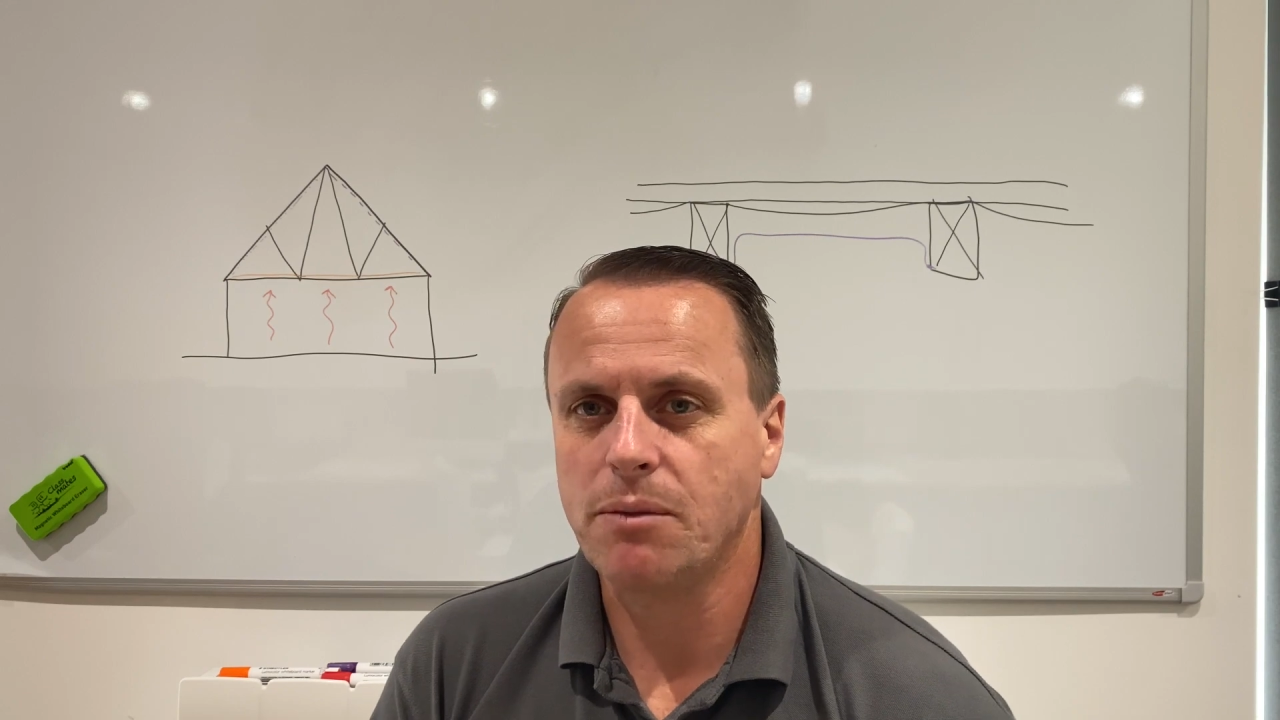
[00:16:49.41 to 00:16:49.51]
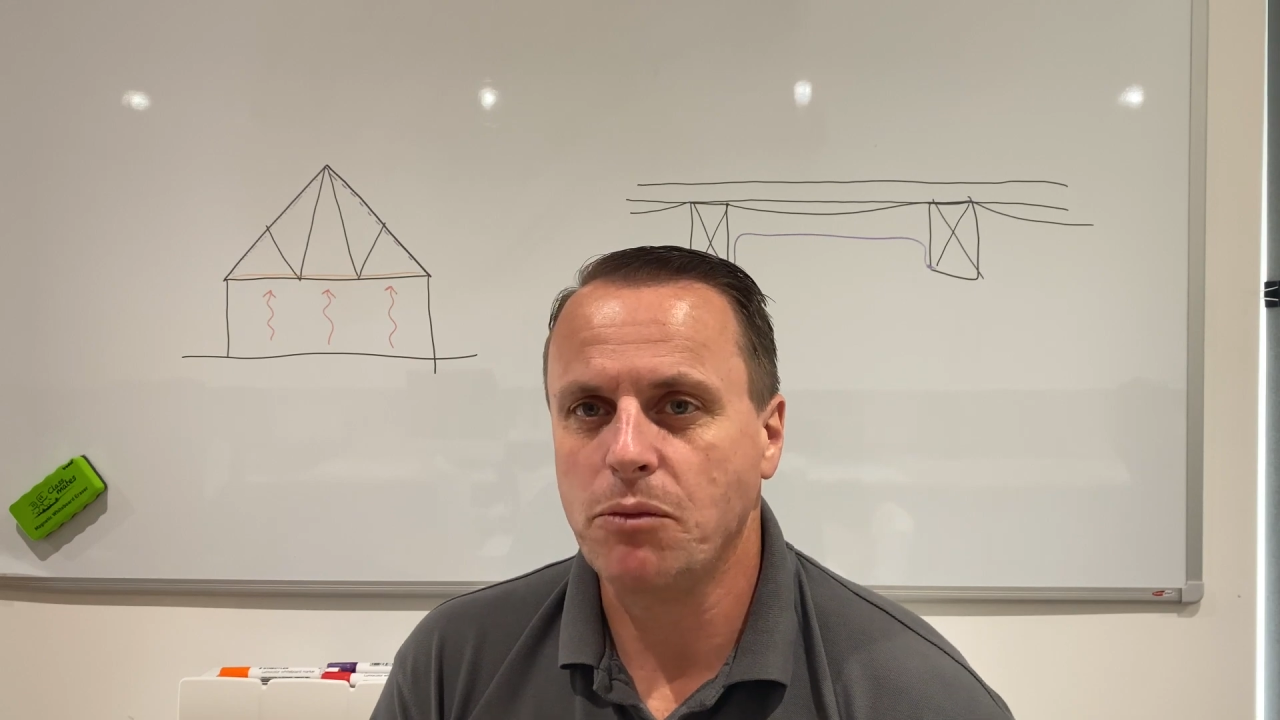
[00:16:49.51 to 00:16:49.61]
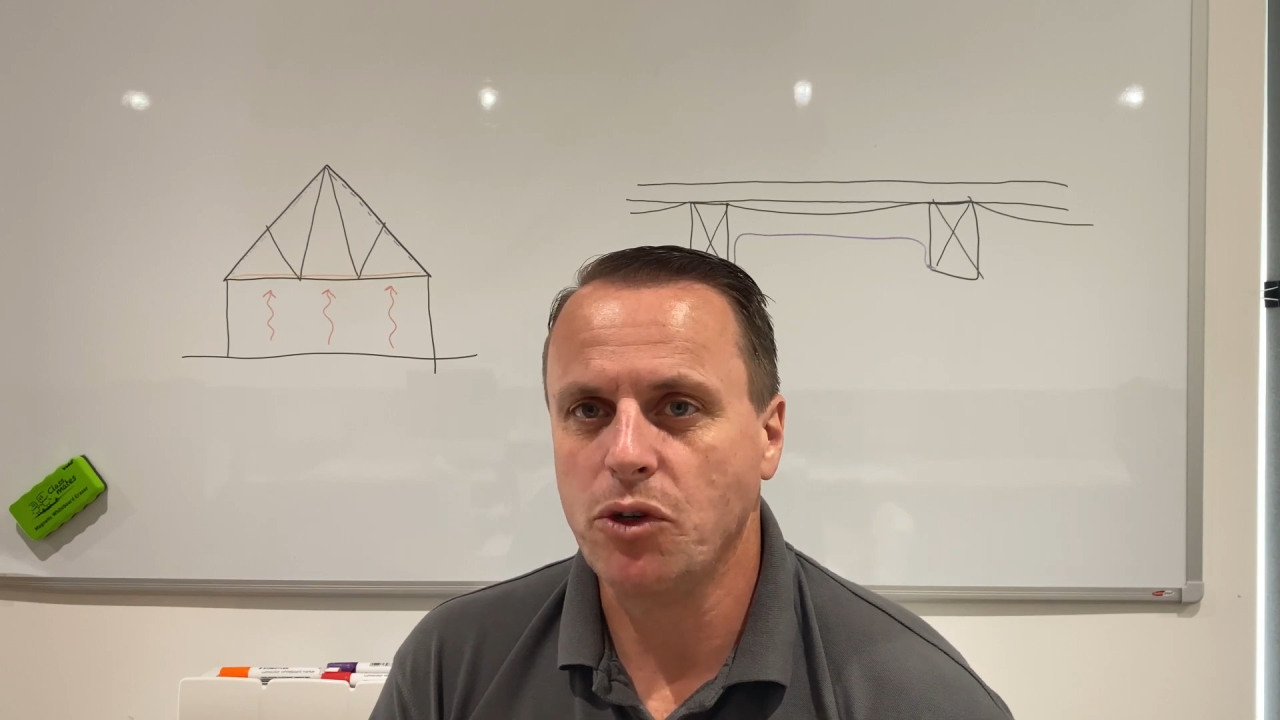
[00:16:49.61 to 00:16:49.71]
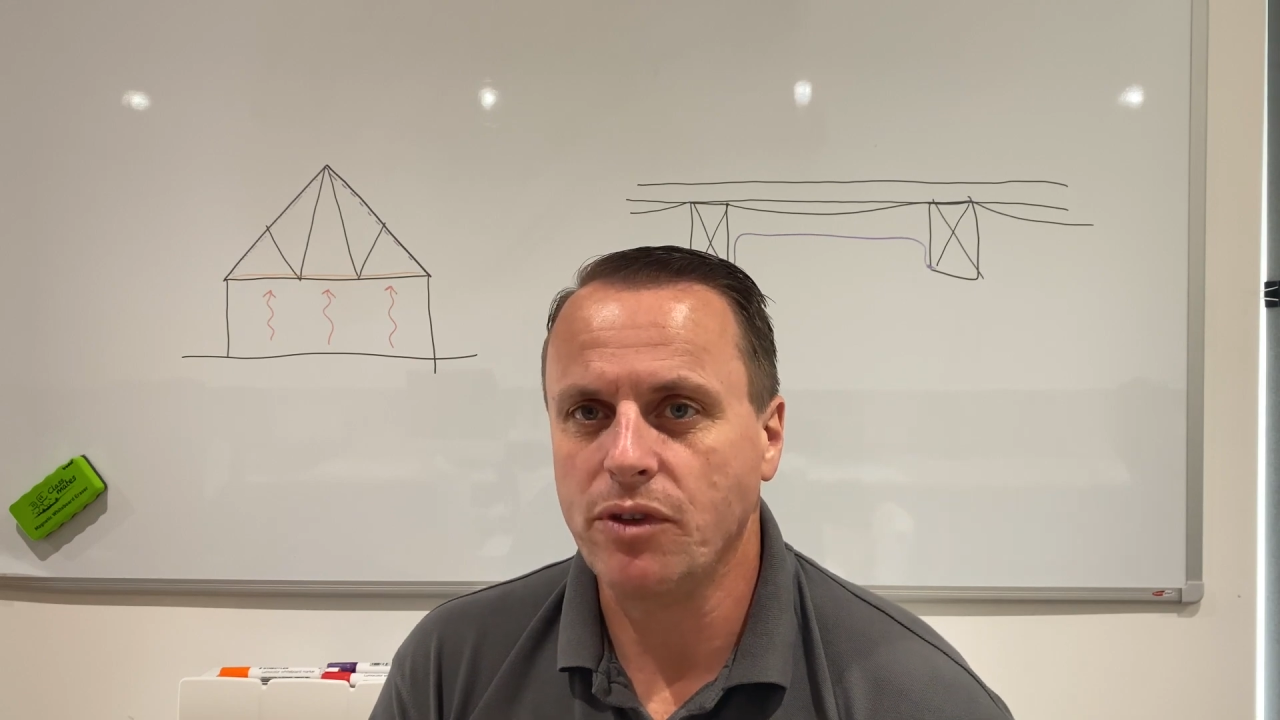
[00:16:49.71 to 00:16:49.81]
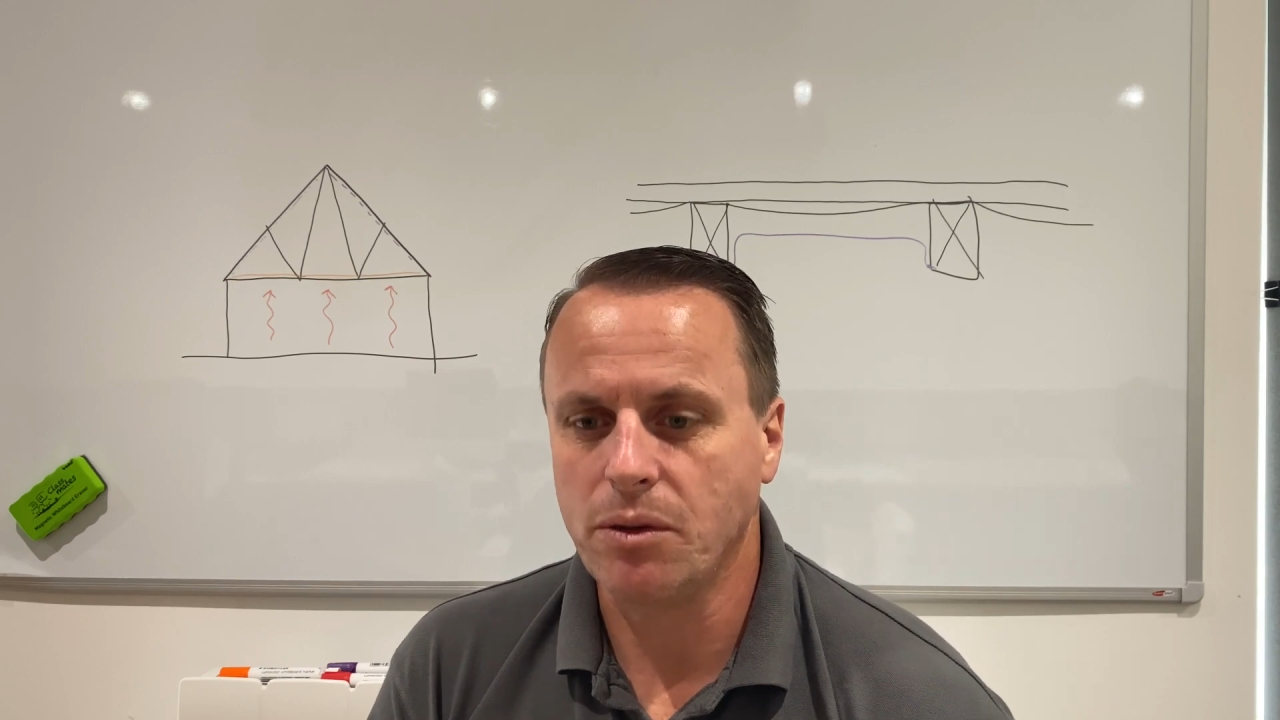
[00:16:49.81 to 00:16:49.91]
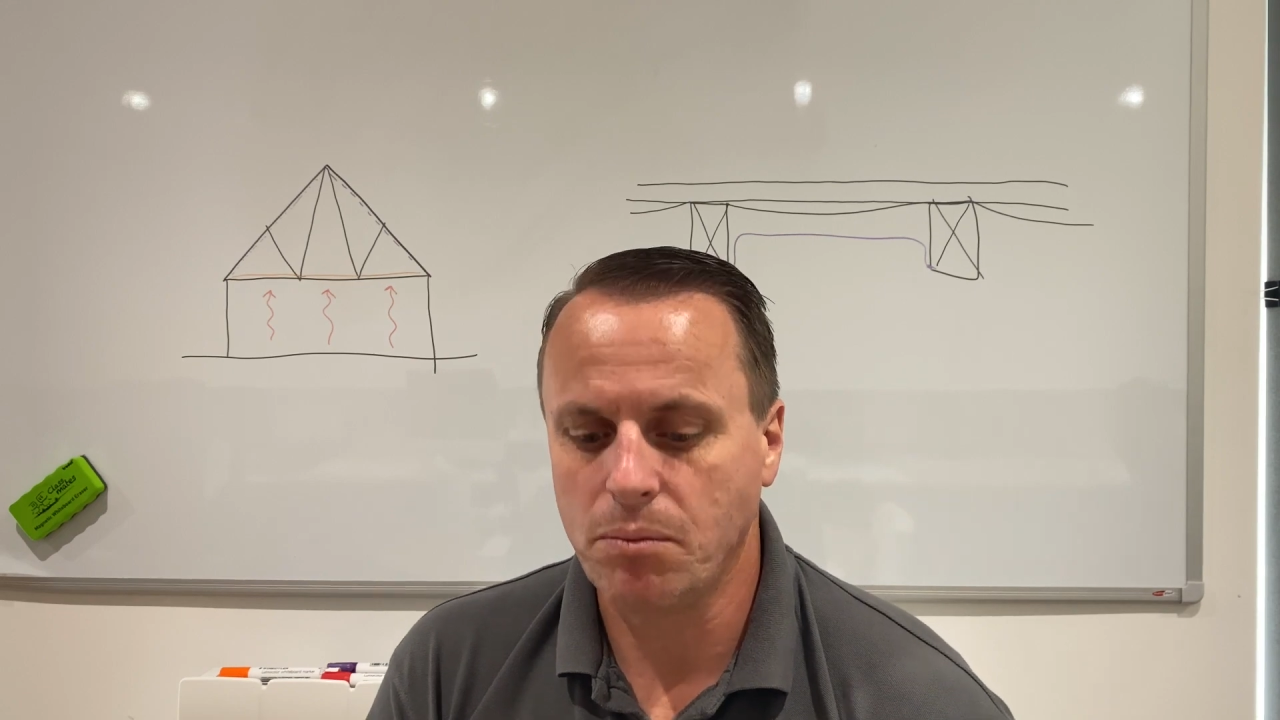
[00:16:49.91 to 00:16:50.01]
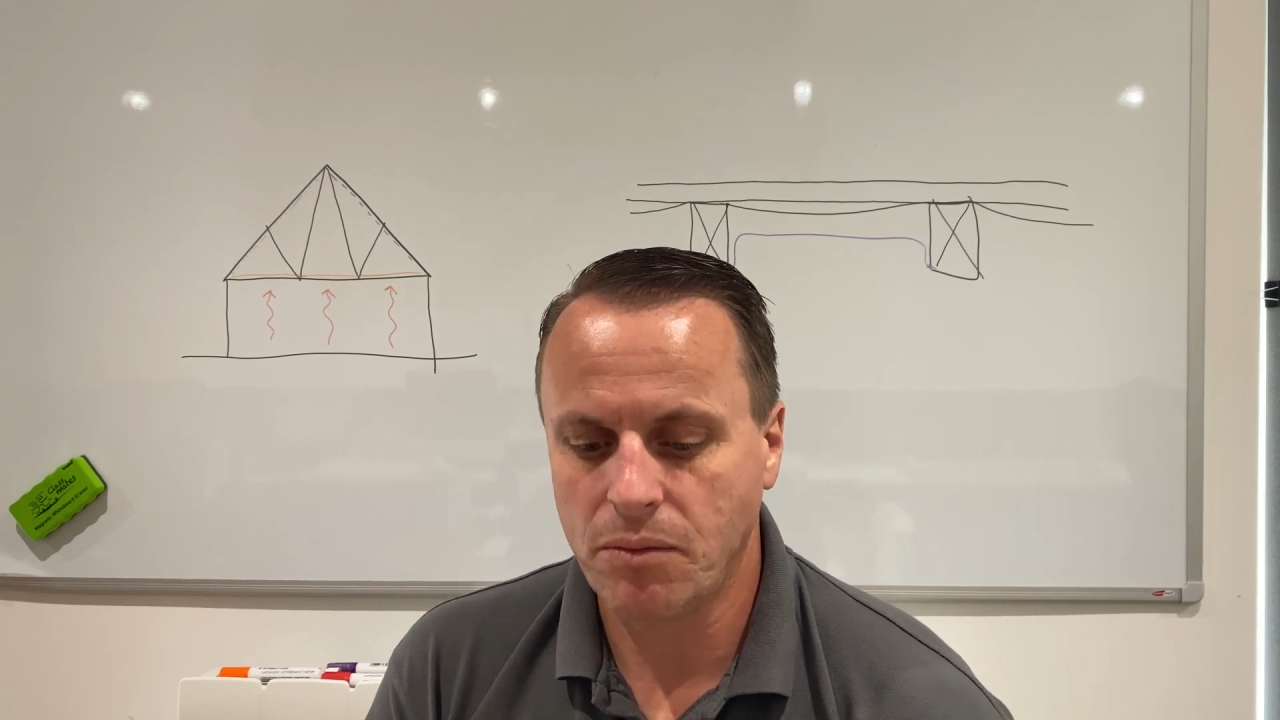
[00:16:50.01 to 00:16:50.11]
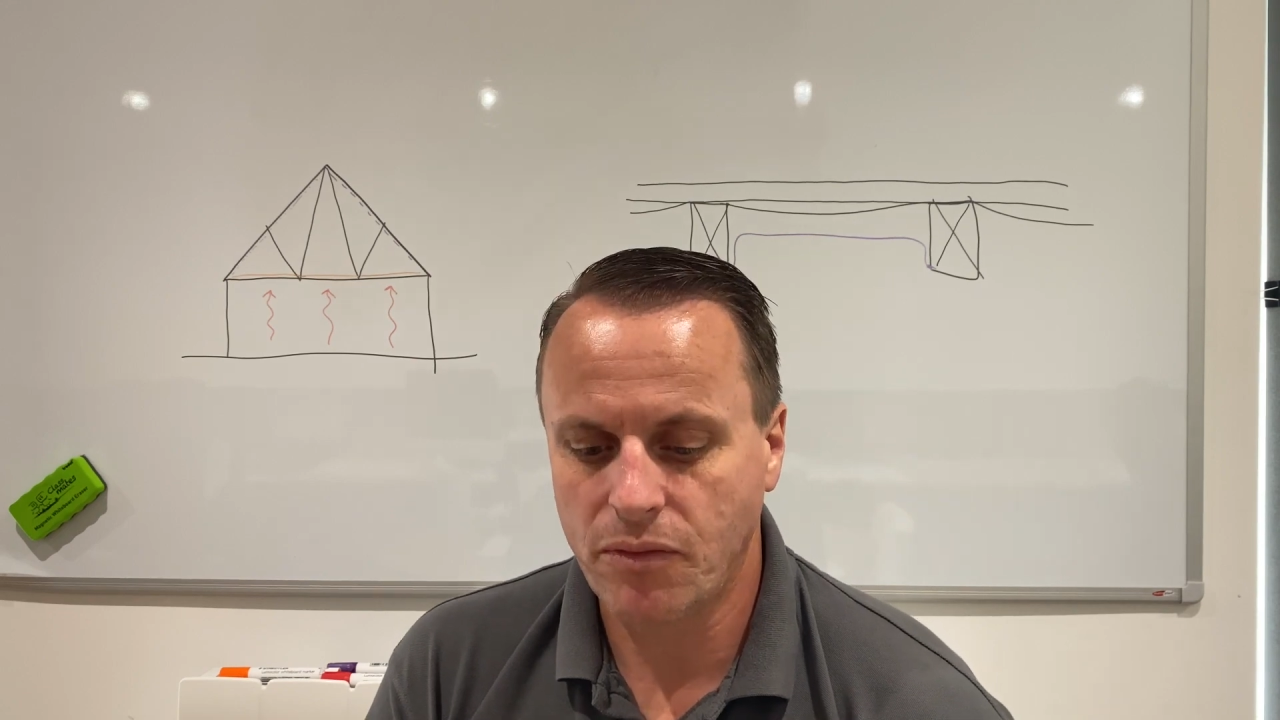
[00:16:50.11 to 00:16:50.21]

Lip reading: moving